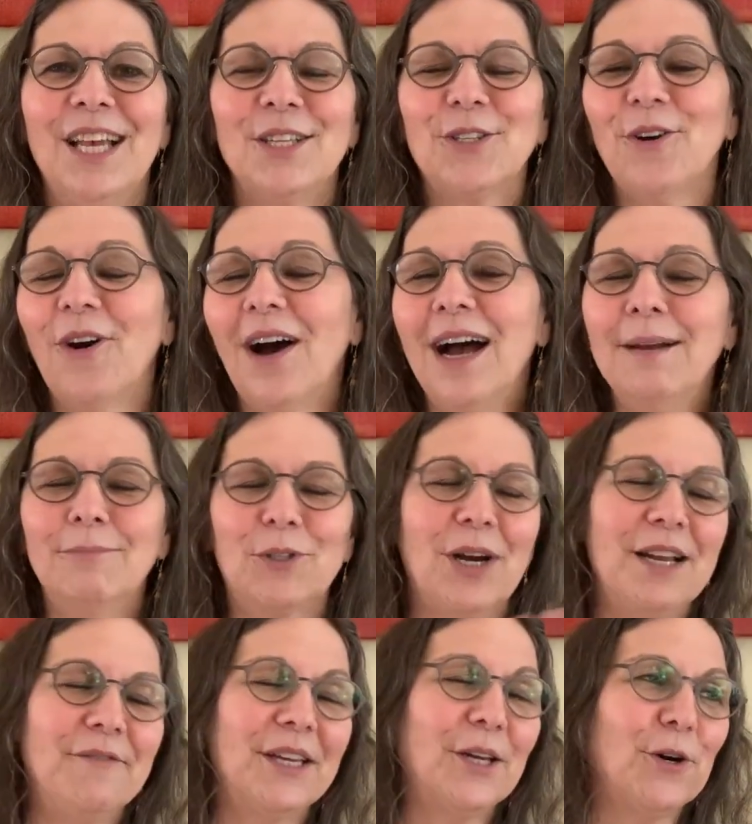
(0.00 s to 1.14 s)
So I'm
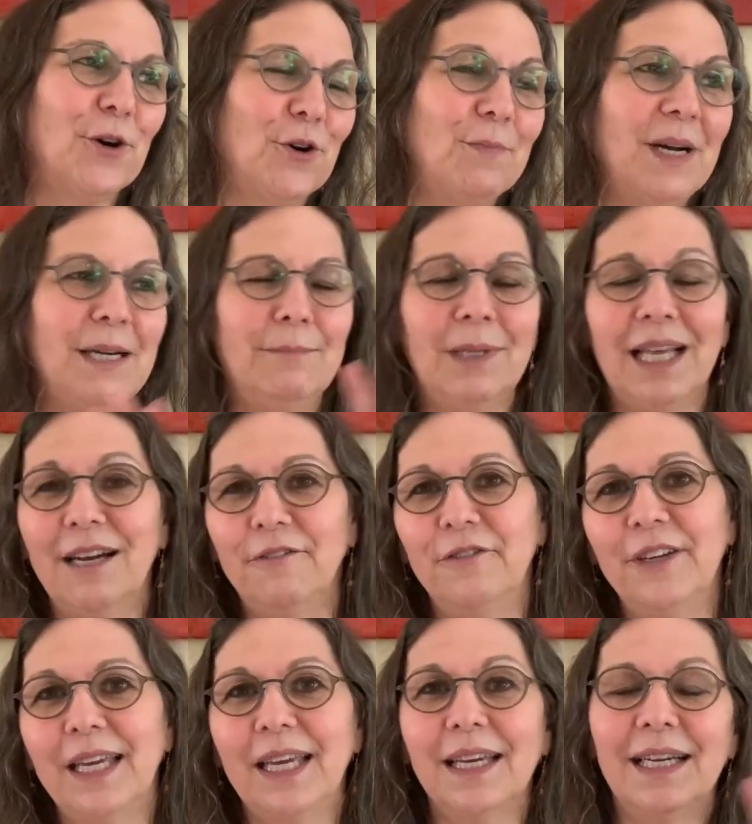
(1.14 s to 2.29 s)
driving home. I'm
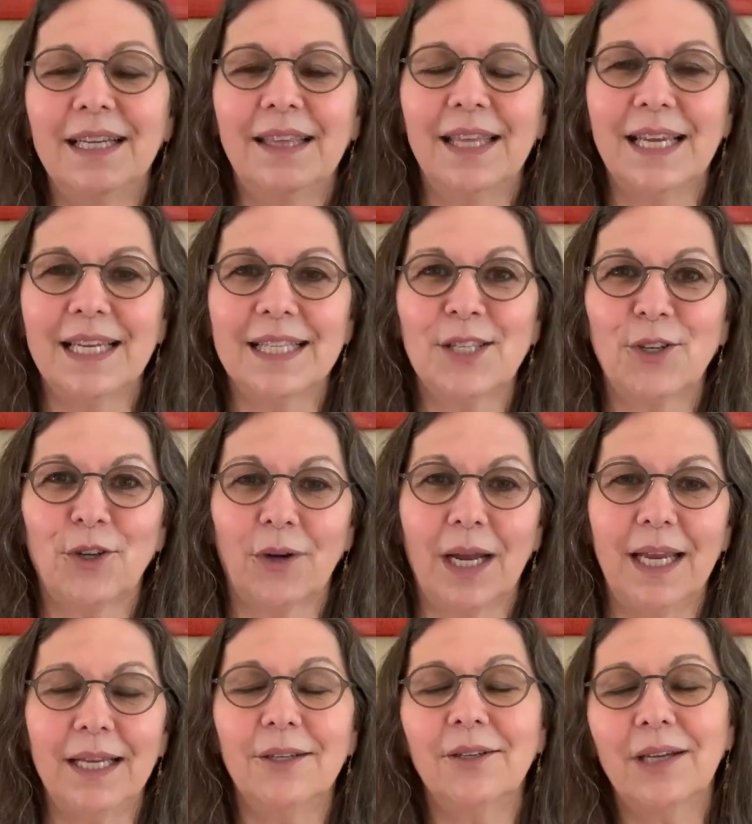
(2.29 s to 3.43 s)
laughing. I think it's
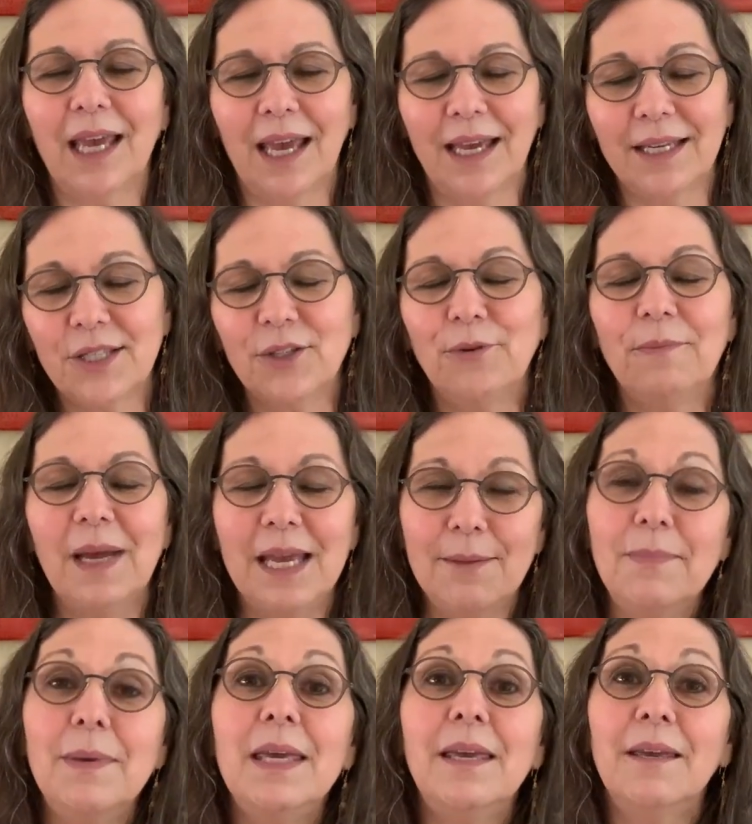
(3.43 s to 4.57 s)
great. Okay, so
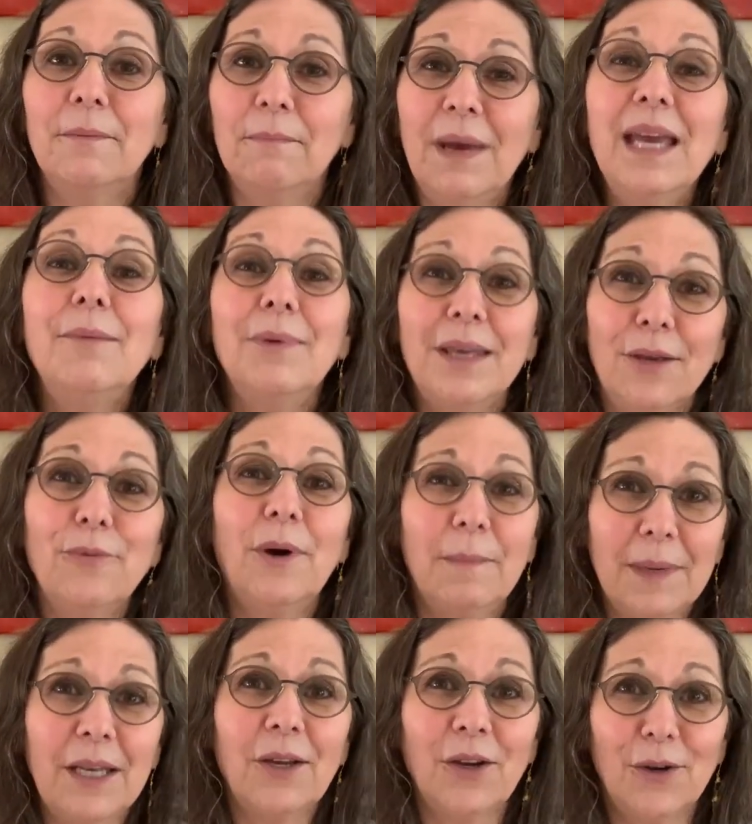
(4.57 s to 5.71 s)
maybe you want
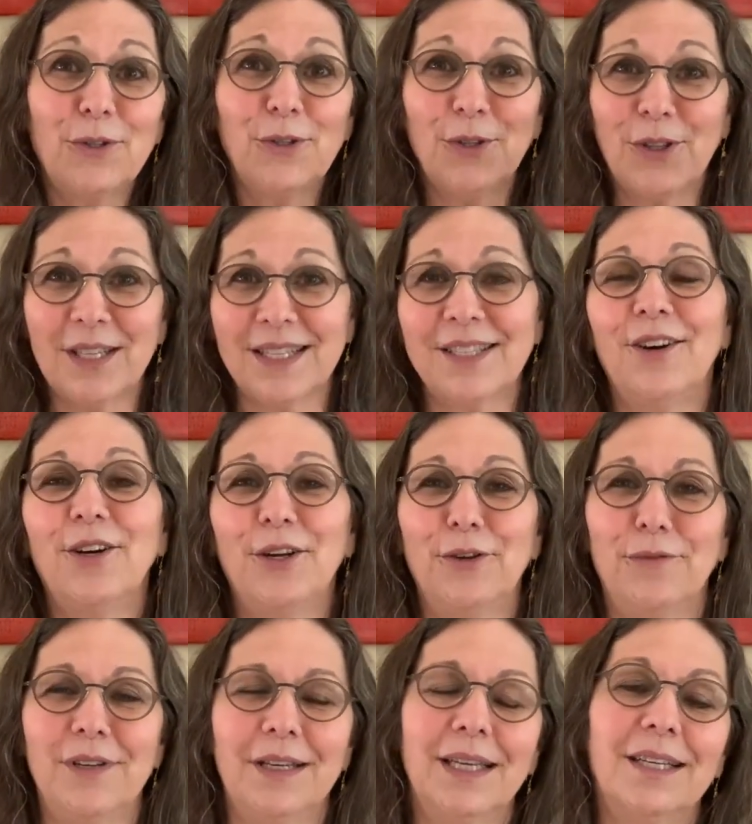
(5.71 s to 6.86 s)
me to go to this
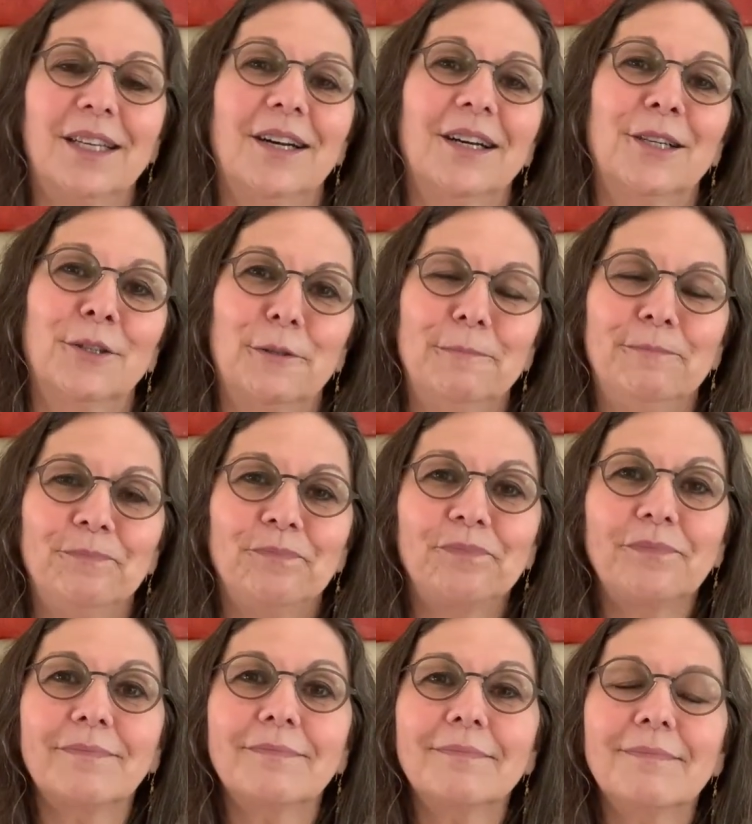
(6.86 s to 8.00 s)
Ayurvedic doctor.
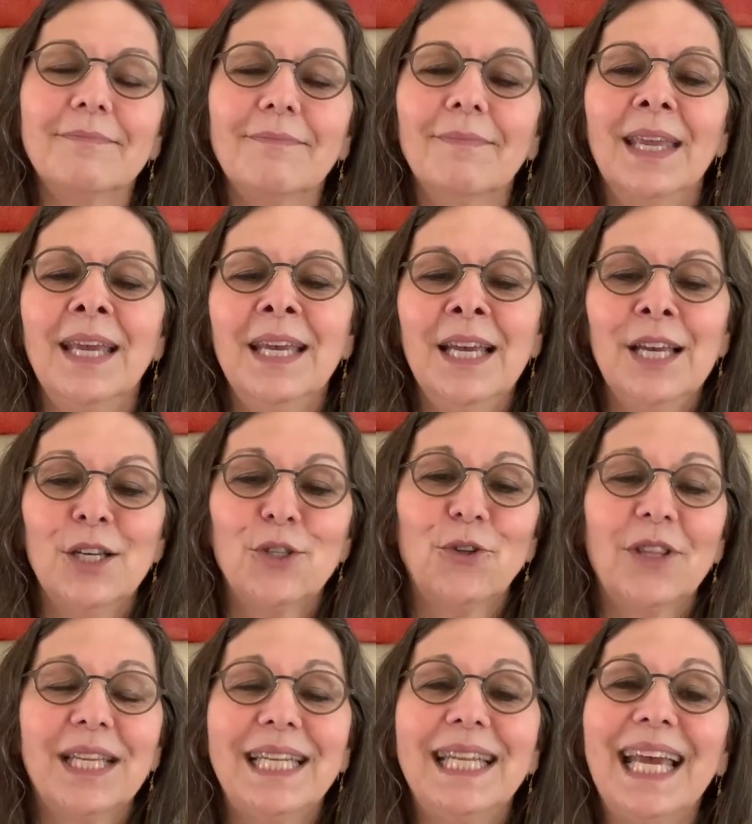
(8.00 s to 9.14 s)
So
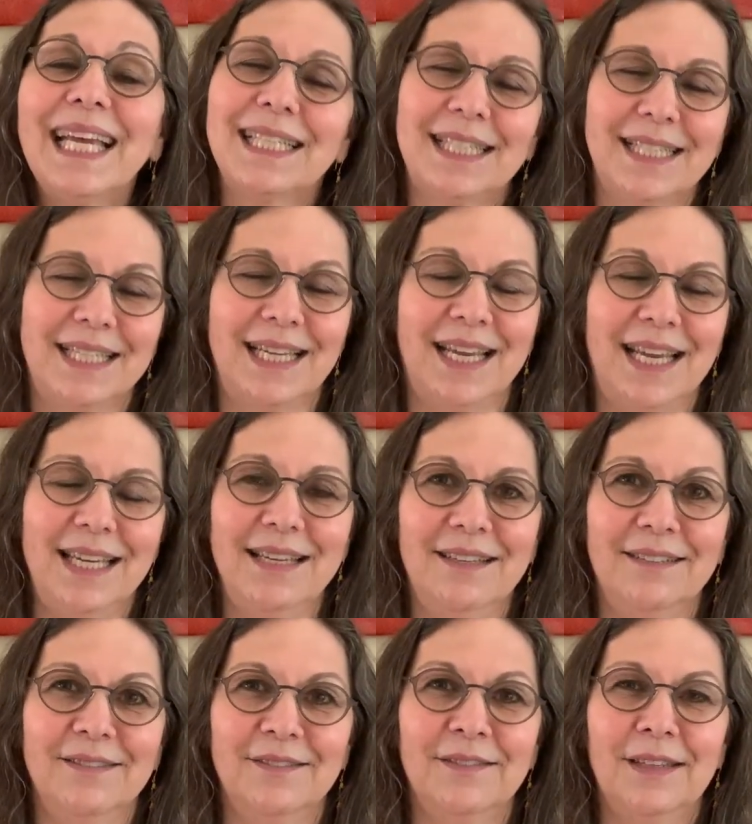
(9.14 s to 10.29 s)
the next day,
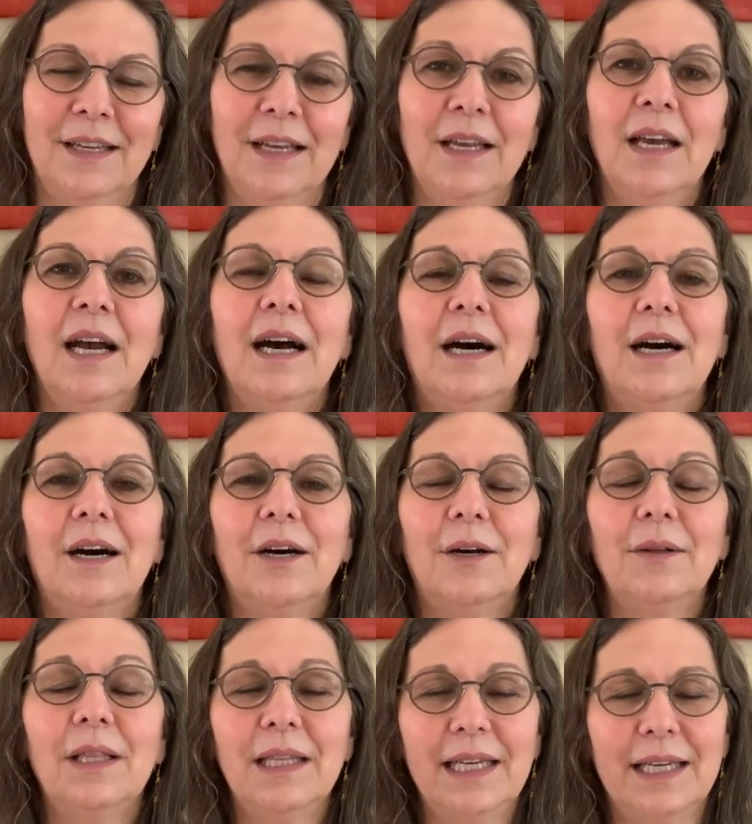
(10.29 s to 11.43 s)

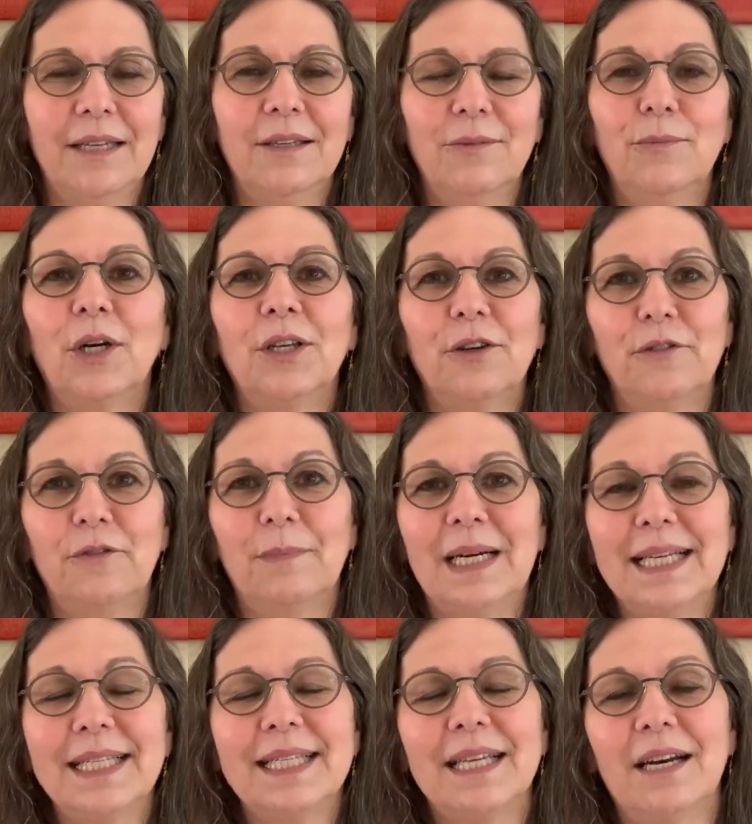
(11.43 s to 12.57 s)
Lynn, one of
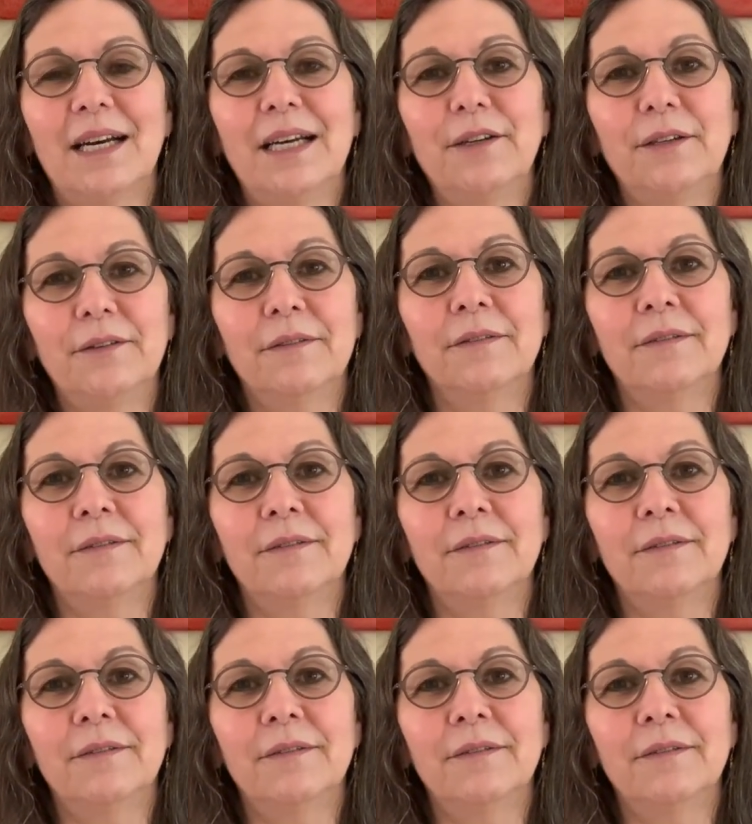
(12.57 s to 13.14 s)
my Sai